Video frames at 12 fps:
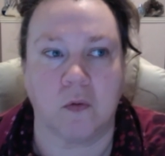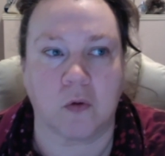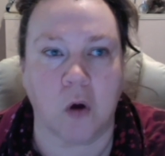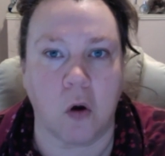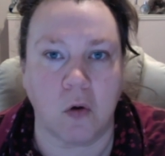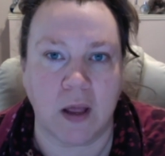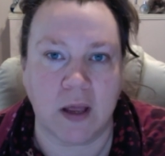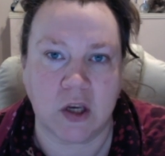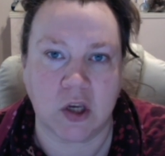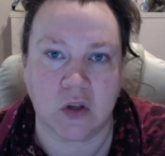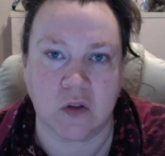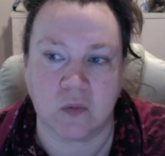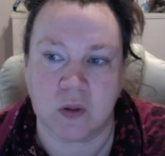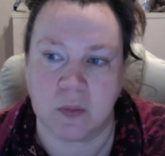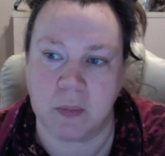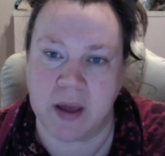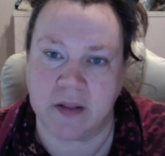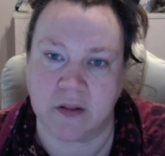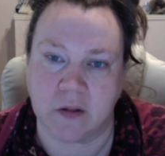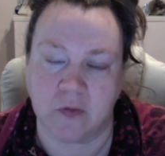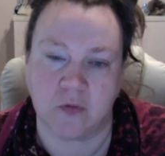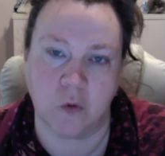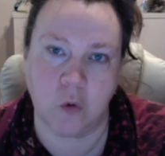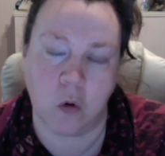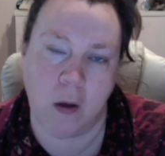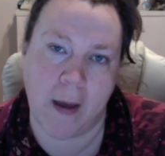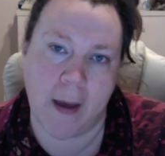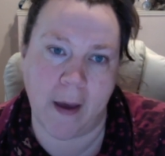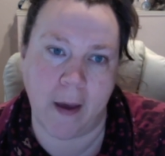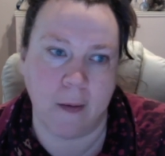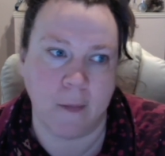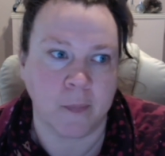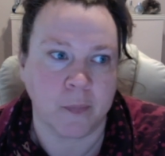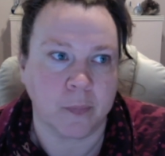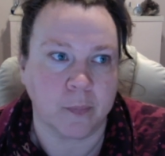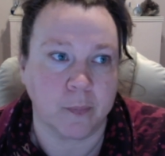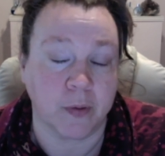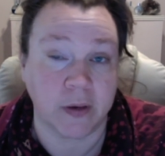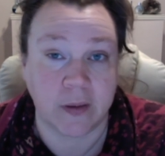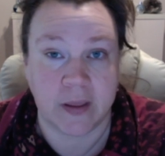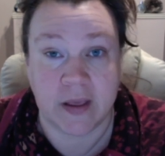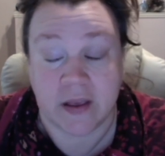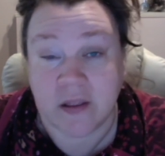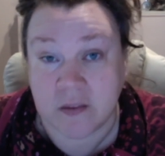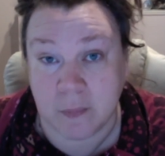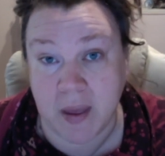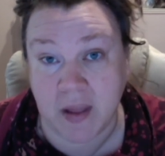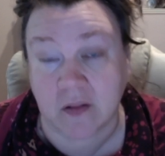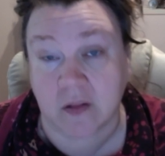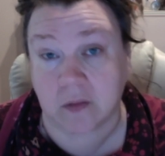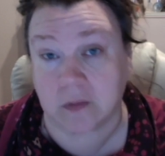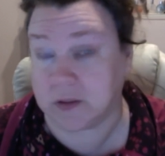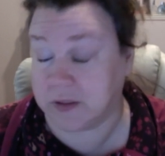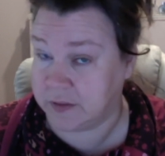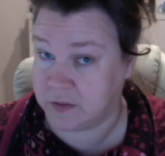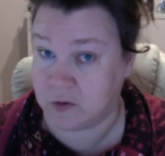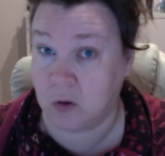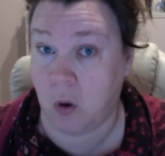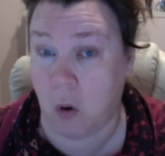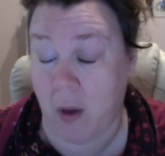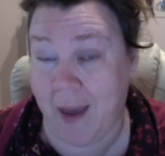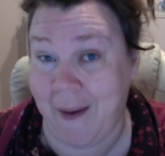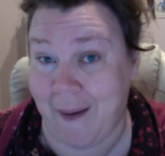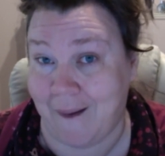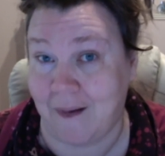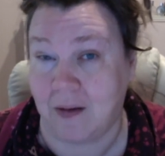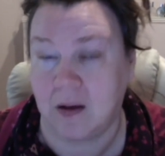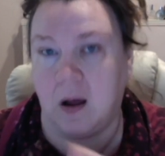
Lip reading: correlations with metal for air, but it is metal, it's not air.